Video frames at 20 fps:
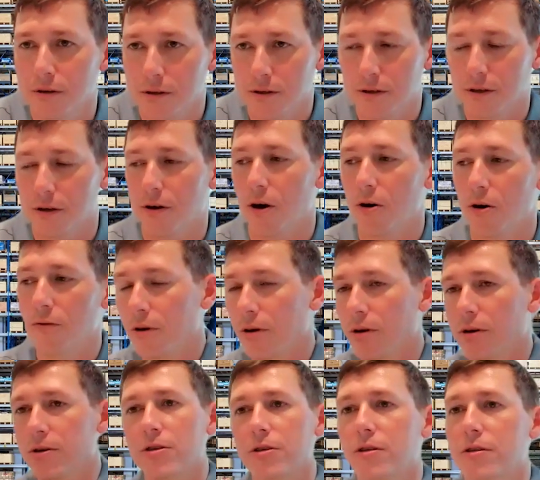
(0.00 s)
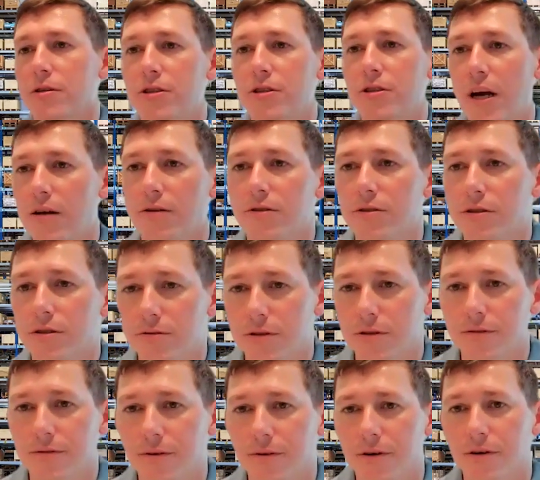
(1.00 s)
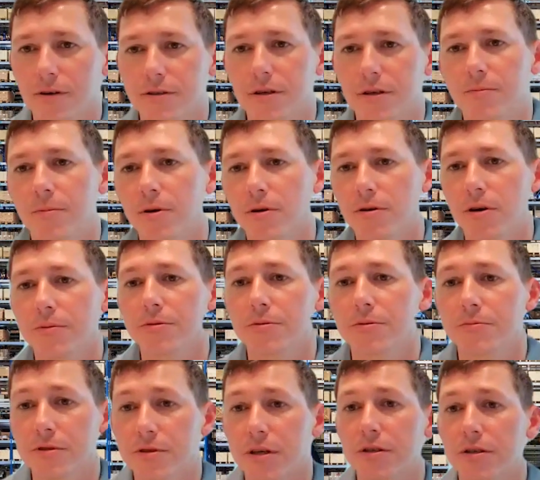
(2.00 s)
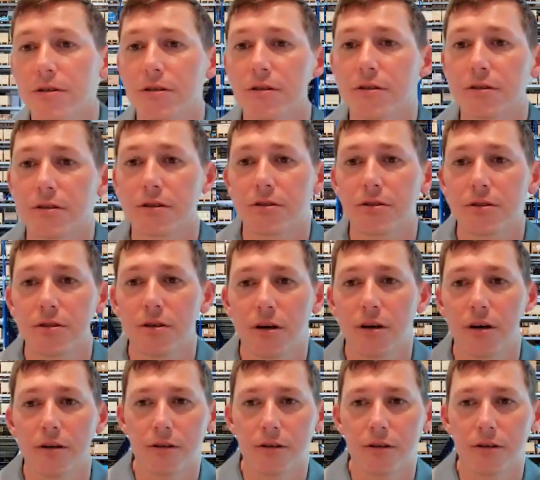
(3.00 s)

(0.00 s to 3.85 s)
overarching challenges as far as MRO optimization is concerned.